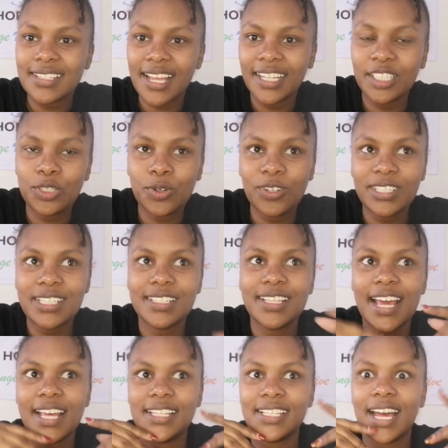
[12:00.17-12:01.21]
a side
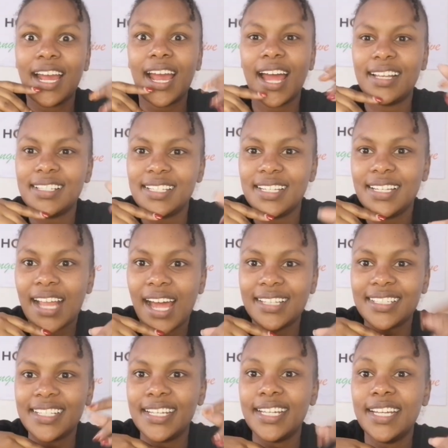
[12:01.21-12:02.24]
note, there is a canteen
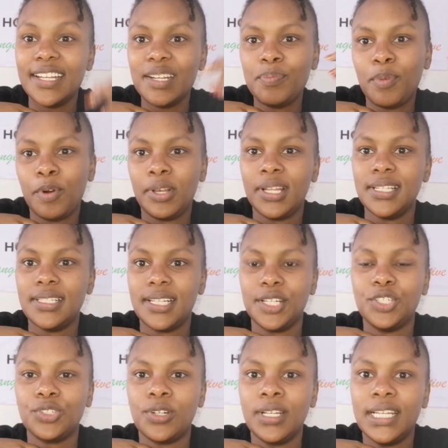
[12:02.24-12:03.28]
at Gigiri police
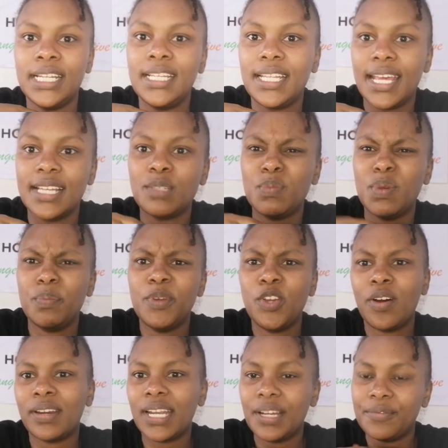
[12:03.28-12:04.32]
station. In case
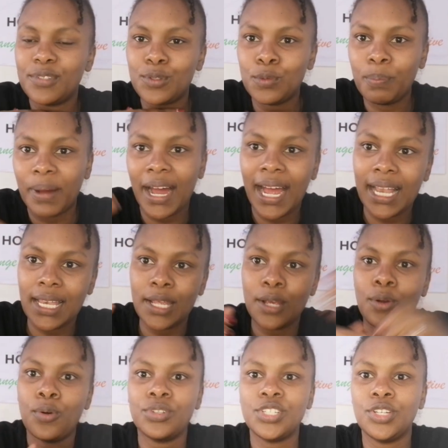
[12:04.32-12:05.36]
maybe you arrive super
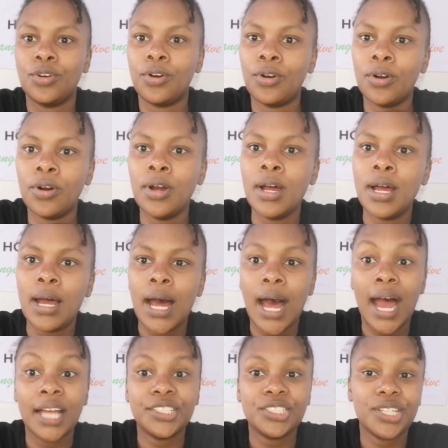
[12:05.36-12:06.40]
early because you're
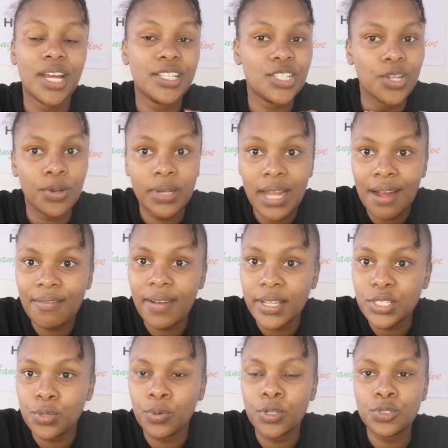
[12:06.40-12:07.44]
anxious, you're
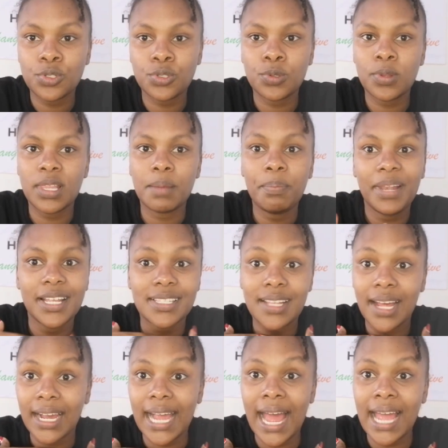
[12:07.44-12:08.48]
nervous, you want to know the
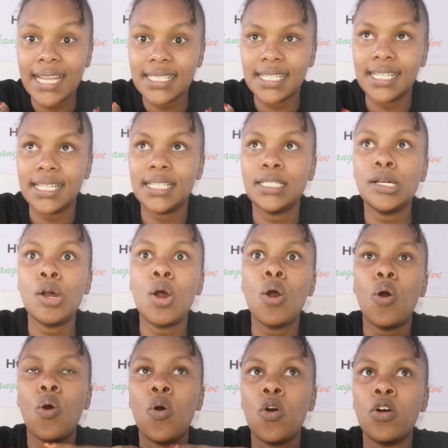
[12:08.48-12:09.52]
place like I did,
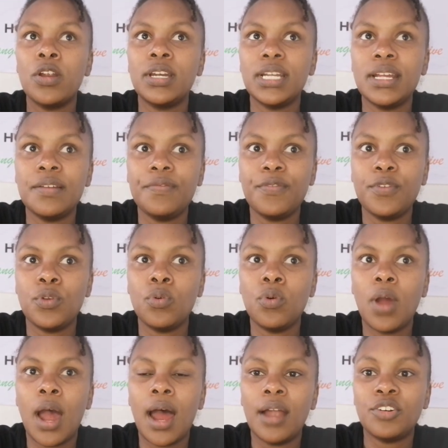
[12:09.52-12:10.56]
or if
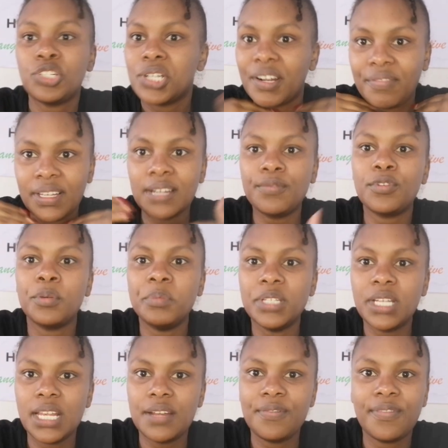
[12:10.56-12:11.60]
you are traveling
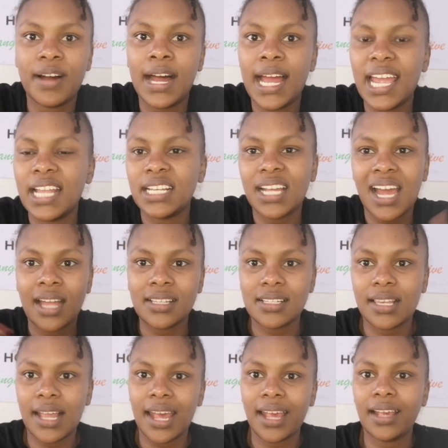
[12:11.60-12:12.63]
from really far and
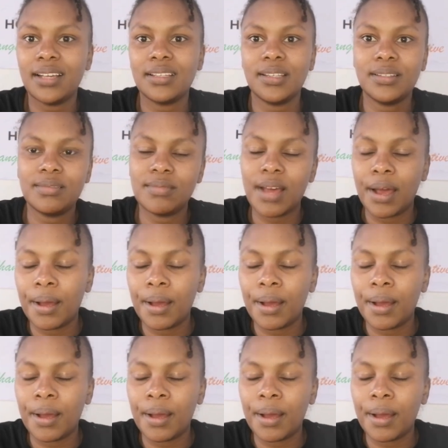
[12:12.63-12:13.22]
can't like